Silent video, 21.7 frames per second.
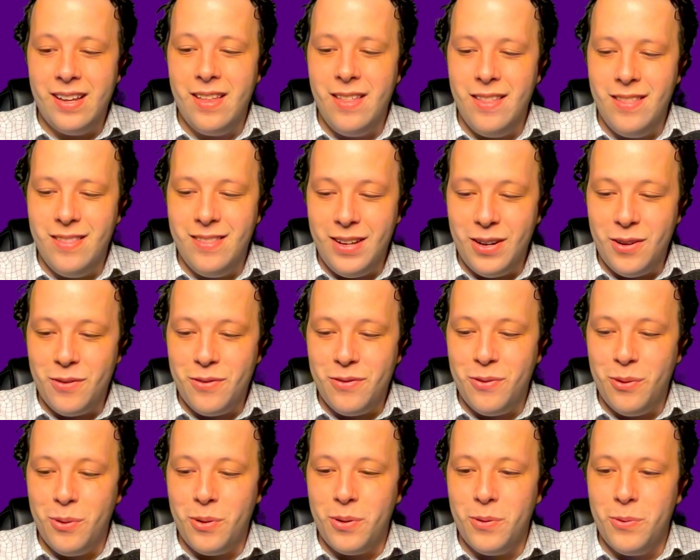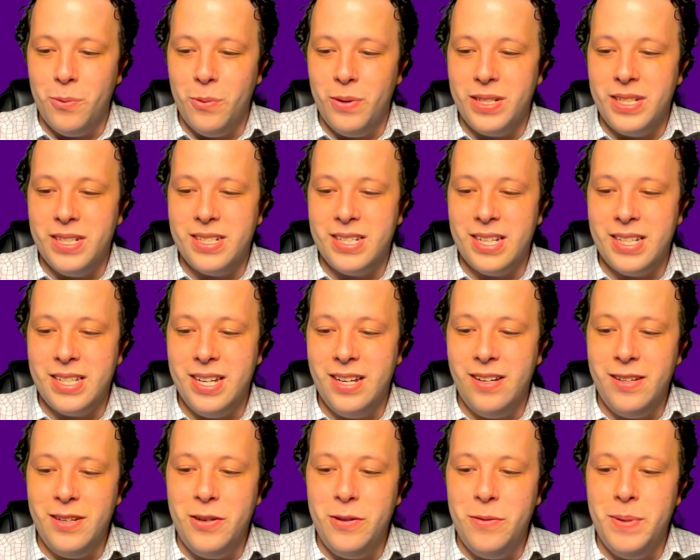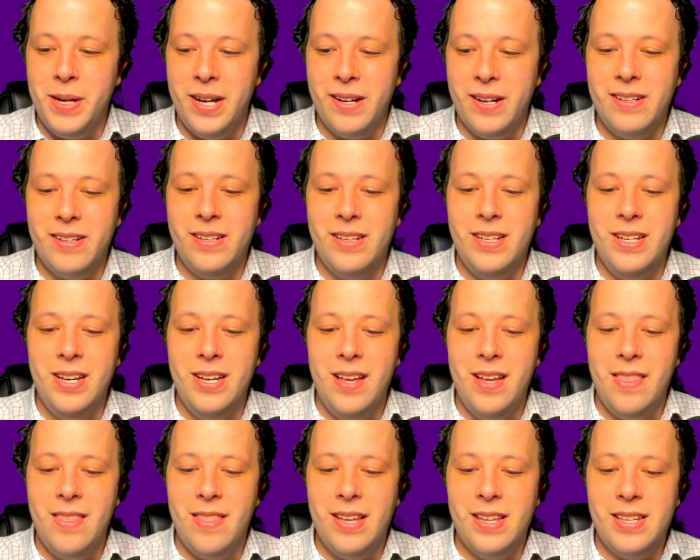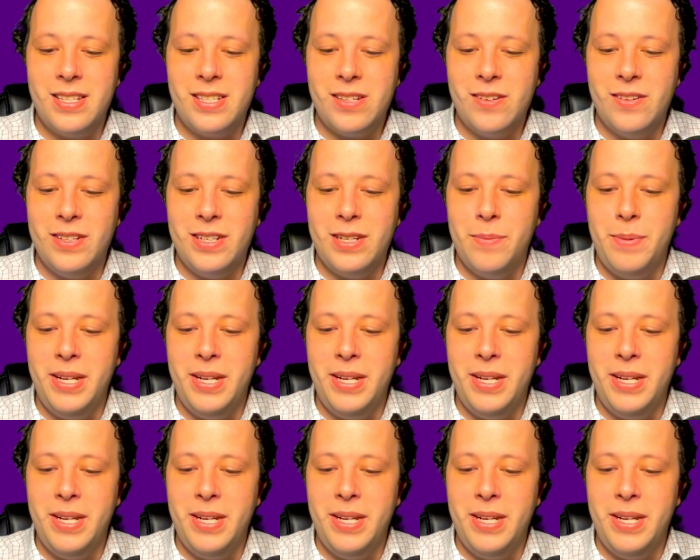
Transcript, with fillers: Therefore, what does that tell you about it? That it's going to be